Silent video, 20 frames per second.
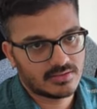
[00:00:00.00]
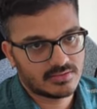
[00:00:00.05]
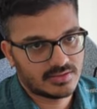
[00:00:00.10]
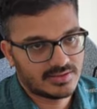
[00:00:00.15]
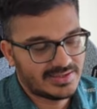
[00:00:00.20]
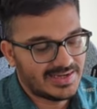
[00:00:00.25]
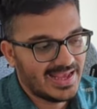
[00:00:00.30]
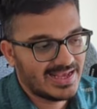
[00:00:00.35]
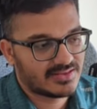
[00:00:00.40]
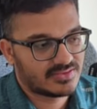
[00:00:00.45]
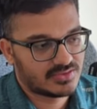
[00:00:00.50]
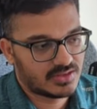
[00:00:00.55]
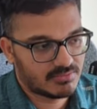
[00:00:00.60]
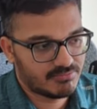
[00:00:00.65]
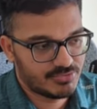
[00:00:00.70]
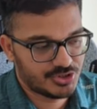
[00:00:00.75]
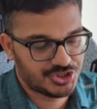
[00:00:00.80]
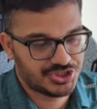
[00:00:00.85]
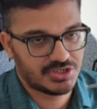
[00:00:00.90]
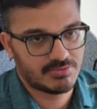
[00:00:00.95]
take the
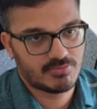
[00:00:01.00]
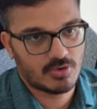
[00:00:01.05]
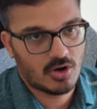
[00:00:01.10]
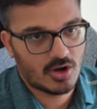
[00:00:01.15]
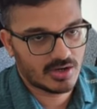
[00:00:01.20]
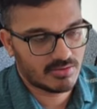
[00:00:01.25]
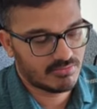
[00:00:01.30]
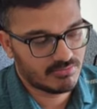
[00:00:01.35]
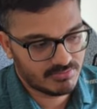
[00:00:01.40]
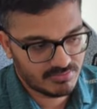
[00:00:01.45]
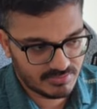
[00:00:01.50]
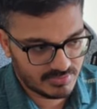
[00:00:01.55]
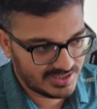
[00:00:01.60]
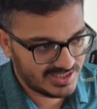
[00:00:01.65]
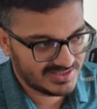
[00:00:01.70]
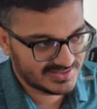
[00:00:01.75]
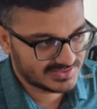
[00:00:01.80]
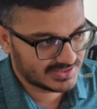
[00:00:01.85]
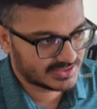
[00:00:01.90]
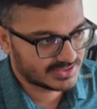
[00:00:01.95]
bishop on
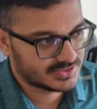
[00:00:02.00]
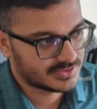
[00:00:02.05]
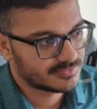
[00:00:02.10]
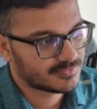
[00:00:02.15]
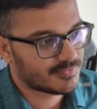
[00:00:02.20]
d6.